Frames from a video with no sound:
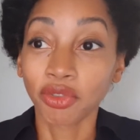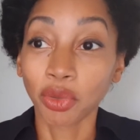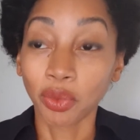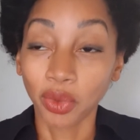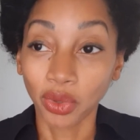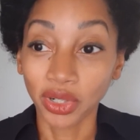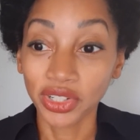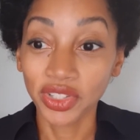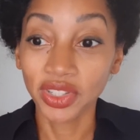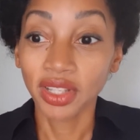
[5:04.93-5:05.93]

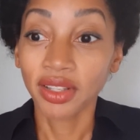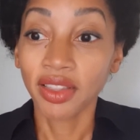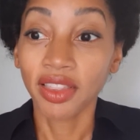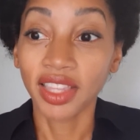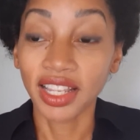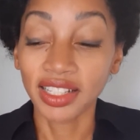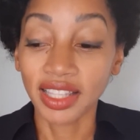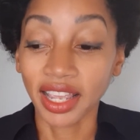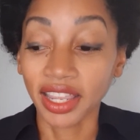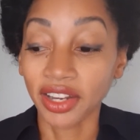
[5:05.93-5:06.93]
rewards, things
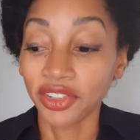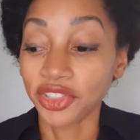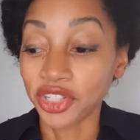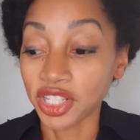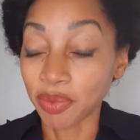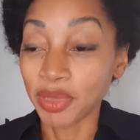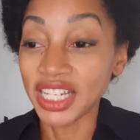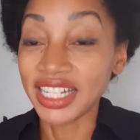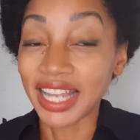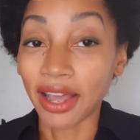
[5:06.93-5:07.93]
that can just
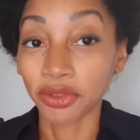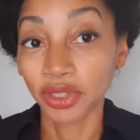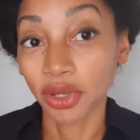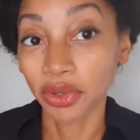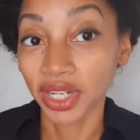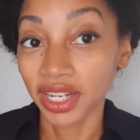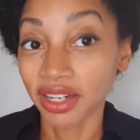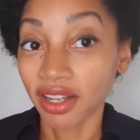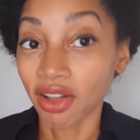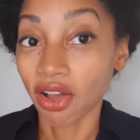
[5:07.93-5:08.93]
be
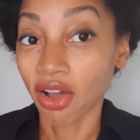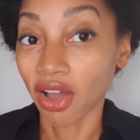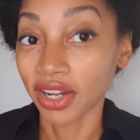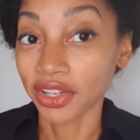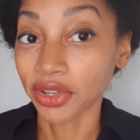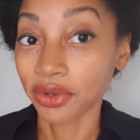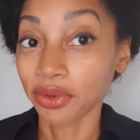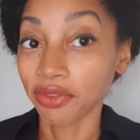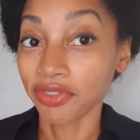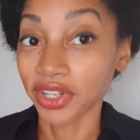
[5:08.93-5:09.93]
downloaded,
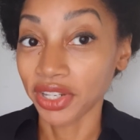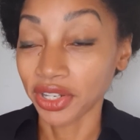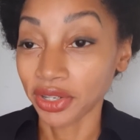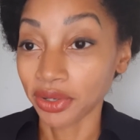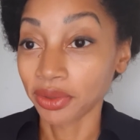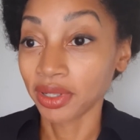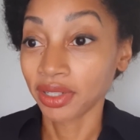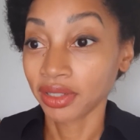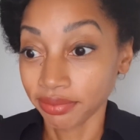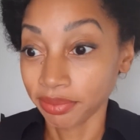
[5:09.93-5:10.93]
audio, video,
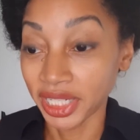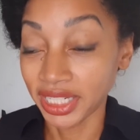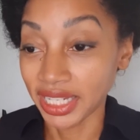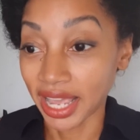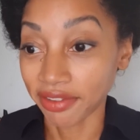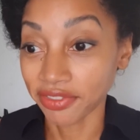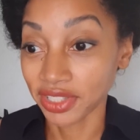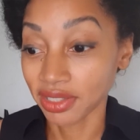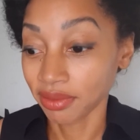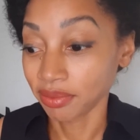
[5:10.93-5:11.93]

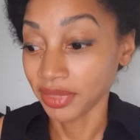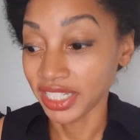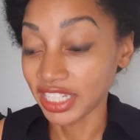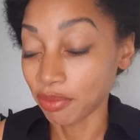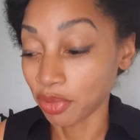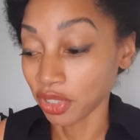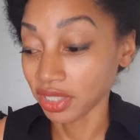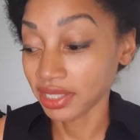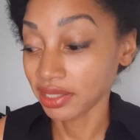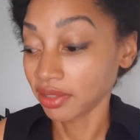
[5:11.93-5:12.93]
PDFs,
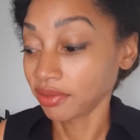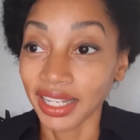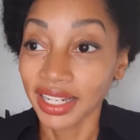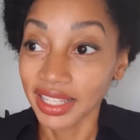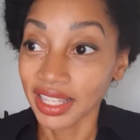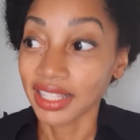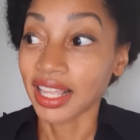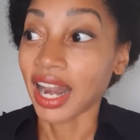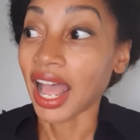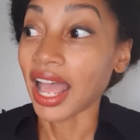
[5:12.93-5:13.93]
ebooks, anything
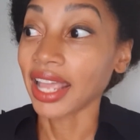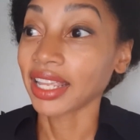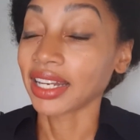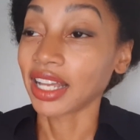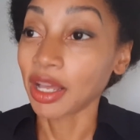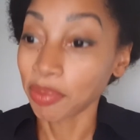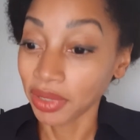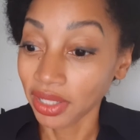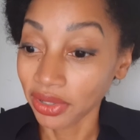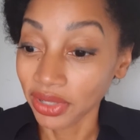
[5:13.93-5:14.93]
that I can
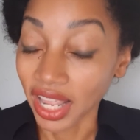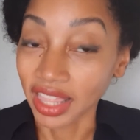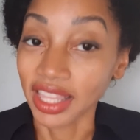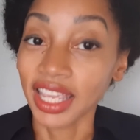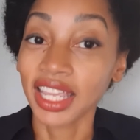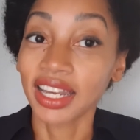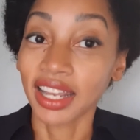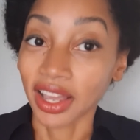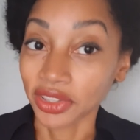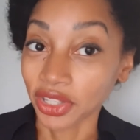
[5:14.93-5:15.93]
upload and they can
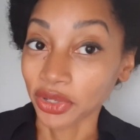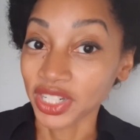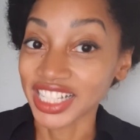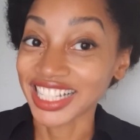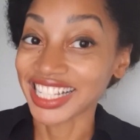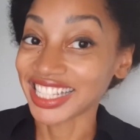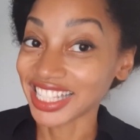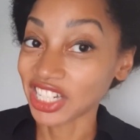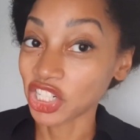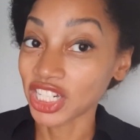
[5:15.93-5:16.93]
download is
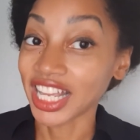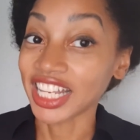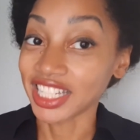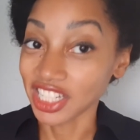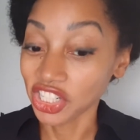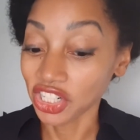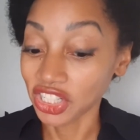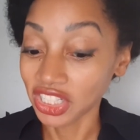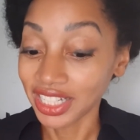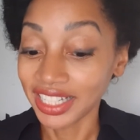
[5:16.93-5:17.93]
considered a
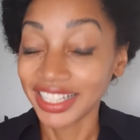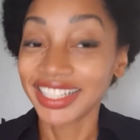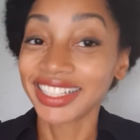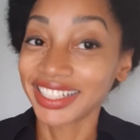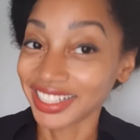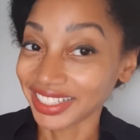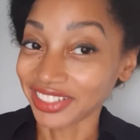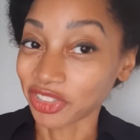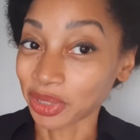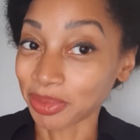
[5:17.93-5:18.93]
digital
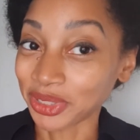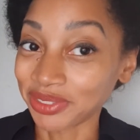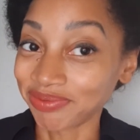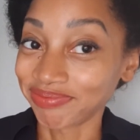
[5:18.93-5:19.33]
deliverable.